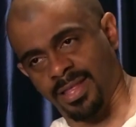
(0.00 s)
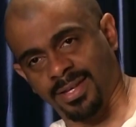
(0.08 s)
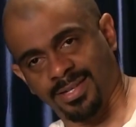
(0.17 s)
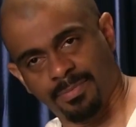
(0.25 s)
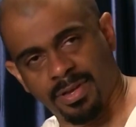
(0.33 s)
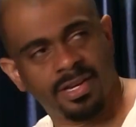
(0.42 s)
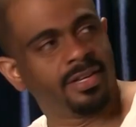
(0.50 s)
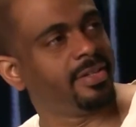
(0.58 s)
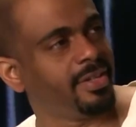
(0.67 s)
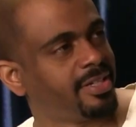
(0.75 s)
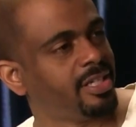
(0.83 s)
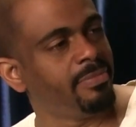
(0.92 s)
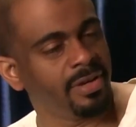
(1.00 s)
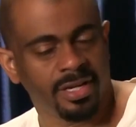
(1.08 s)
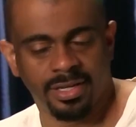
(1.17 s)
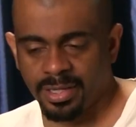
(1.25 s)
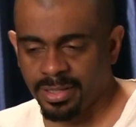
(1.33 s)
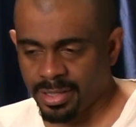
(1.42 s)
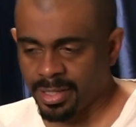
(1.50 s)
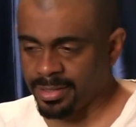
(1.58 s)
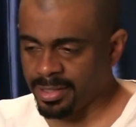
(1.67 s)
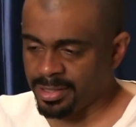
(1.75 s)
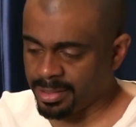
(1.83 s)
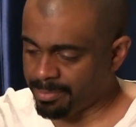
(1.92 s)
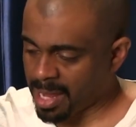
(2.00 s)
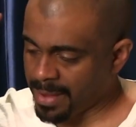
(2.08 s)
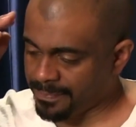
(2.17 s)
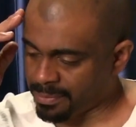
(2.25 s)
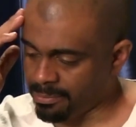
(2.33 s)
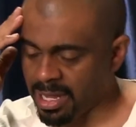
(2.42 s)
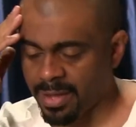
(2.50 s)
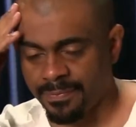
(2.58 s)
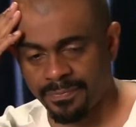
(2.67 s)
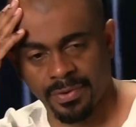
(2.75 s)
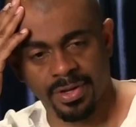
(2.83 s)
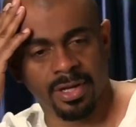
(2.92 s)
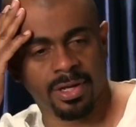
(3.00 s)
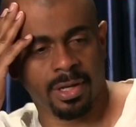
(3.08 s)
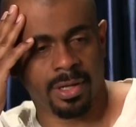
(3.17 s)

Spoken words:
And this has been a debate for me for